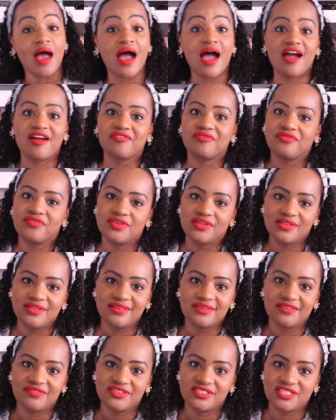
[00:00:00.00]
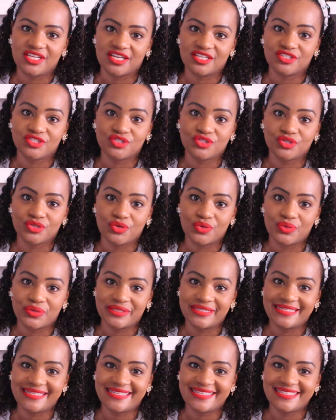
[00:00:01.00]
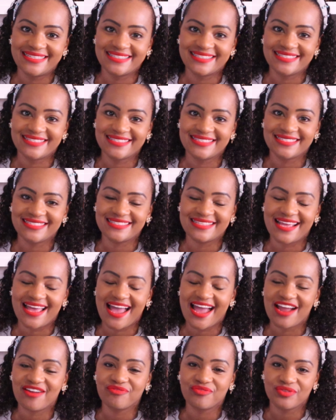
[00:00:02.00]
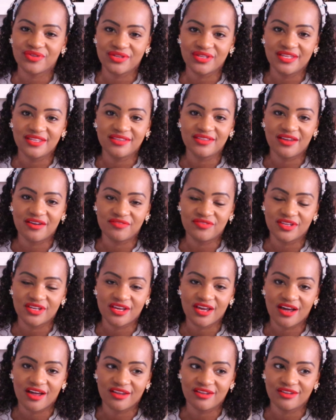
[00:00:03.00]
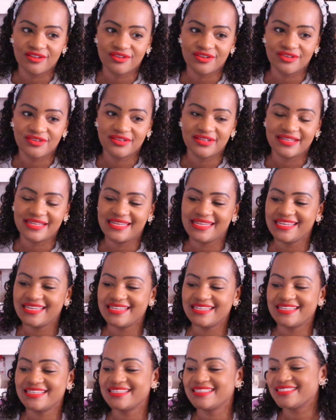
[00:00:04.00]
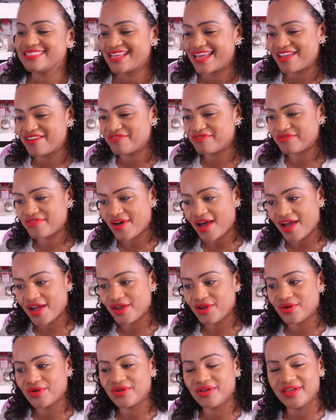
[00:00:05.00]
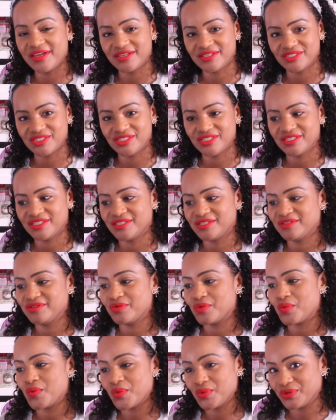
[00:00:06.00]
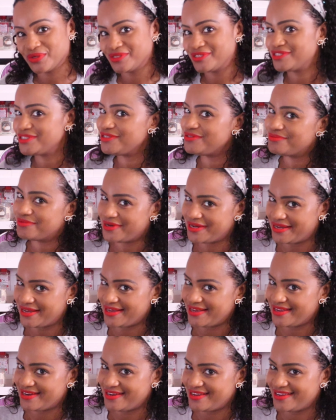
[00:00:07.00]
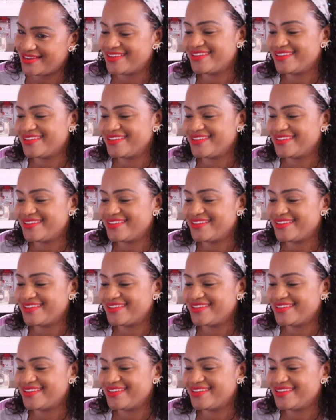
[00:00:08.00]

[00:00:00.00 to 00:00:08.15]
I really love the texture on this. I really love the color. It is a fire engine orangey red.